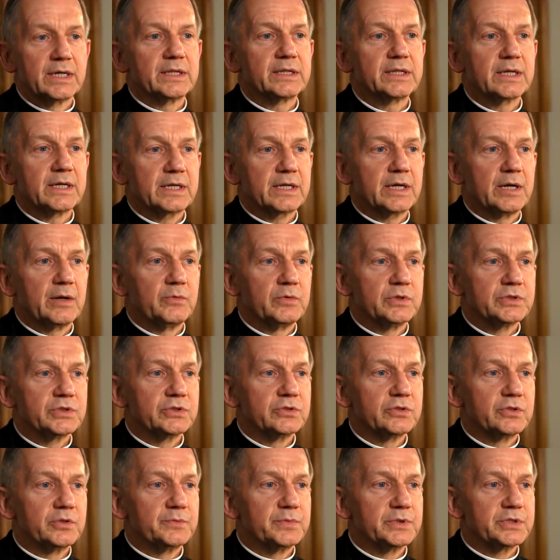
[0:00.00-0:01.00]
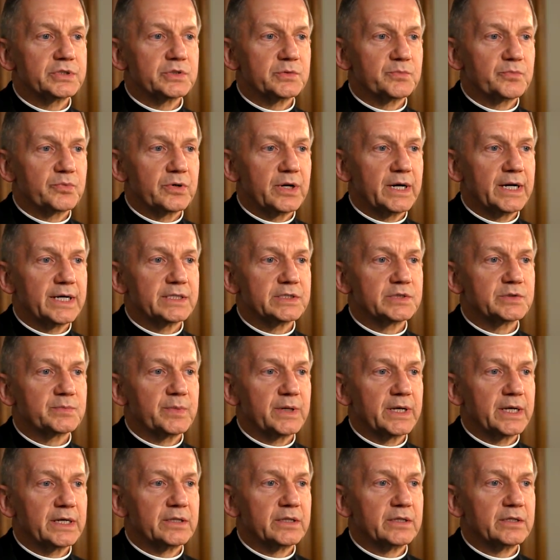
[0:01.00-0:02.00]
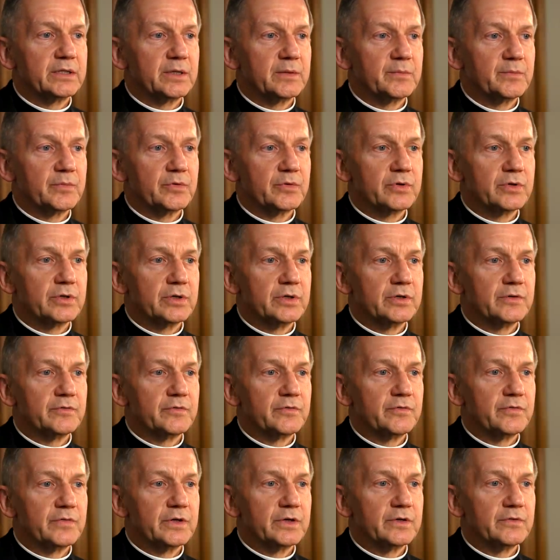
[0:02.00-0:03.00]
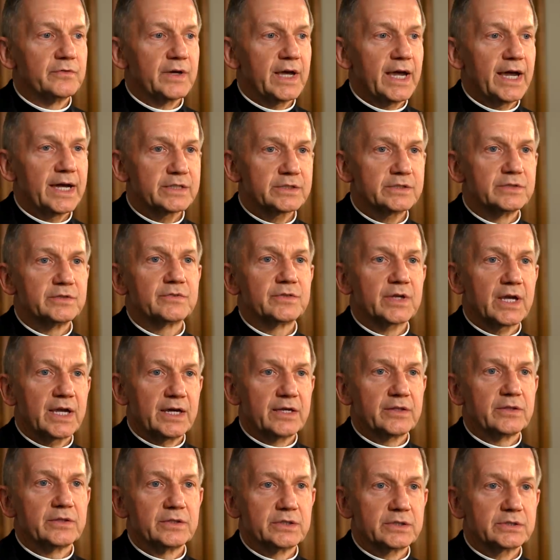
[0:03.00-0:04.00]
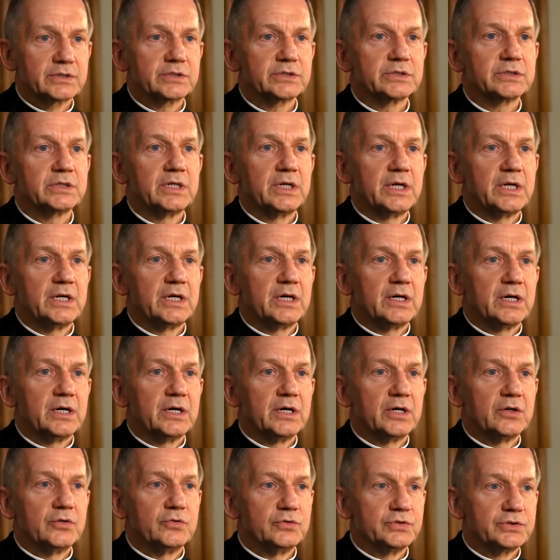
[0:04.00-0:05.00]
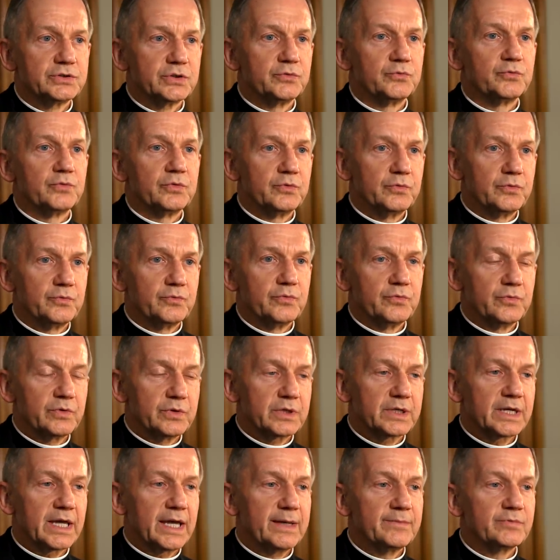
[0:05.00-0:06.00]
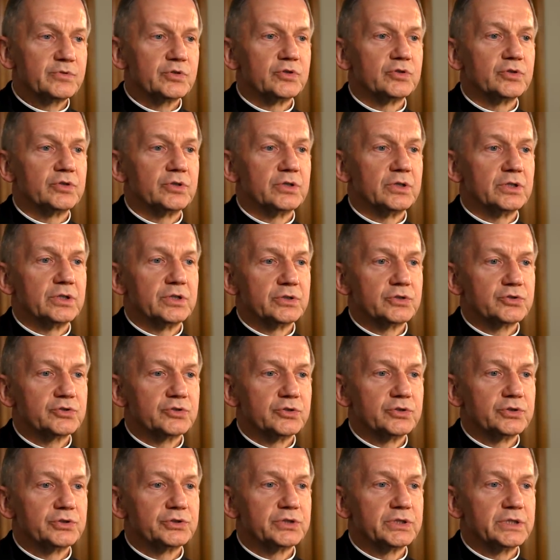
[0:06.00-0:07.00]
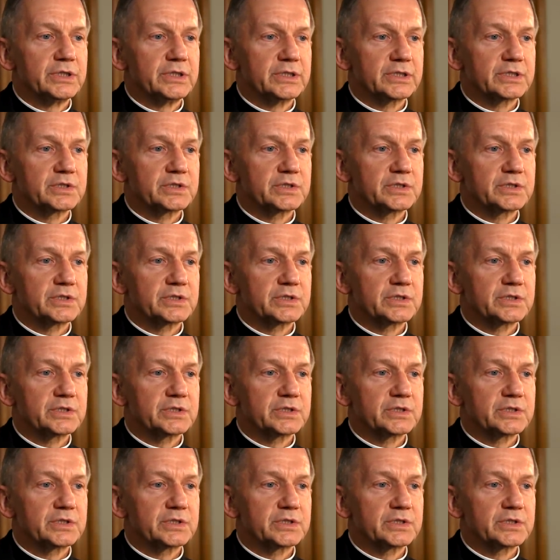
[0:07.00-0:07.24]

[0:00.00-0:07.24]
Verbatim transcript: I think I was a little bit surprised by the number of active Catholics who came to the church and